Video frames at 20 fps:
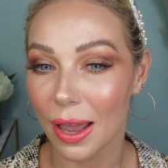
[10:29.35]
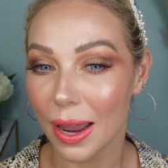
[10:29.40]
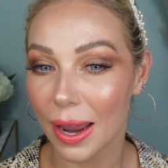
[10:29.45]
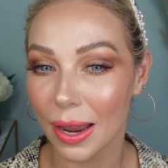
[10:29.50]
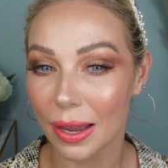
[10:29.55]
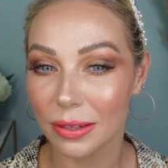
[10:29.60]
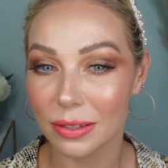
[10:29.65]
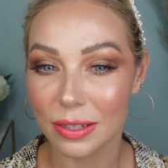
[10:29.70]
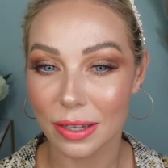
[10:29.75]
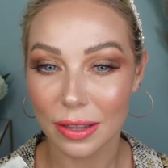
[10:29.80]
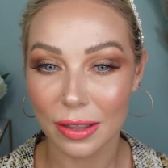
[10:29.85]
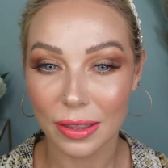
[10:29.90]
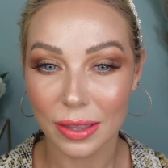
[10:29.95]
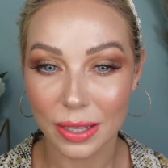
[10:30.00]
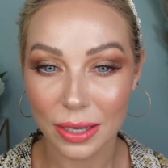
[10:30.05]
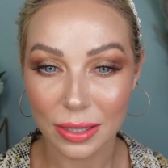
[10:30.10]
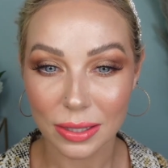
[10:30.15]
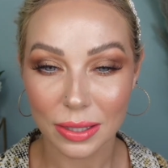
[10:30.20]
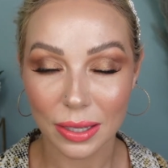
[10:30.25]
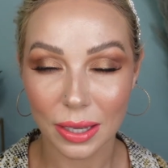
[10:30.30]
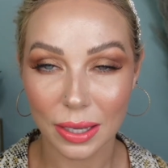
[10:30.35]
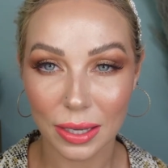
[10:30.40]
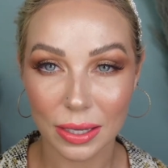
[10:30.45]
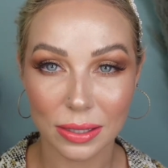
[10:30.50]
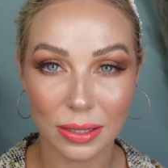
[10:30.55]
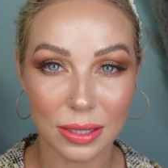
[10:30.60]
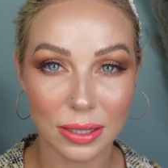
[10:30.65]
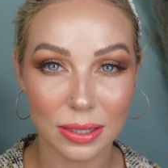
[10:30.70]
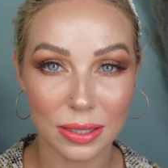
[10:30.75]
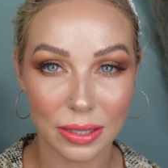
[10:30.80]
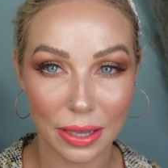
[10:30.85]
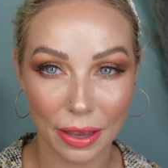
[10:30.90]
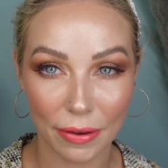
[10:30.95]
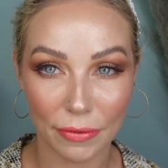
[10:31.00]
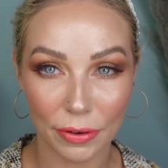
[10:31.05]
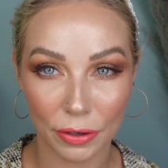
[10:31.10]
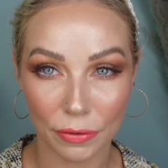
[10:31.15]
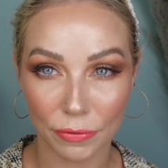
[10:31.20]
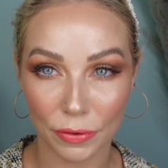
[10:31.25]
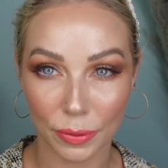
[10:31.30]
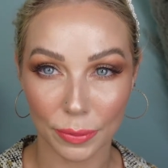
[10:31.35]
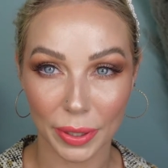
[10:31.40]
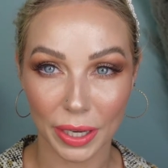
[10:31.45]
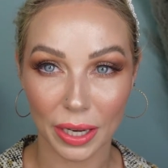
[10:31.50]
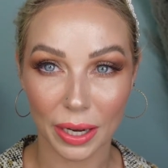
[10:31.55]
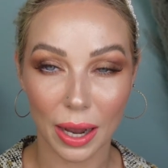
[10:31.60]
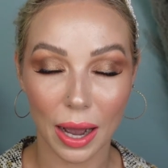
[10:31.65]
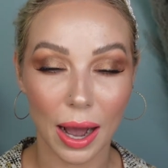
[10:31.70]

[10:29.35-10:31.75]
and this is a saver for me.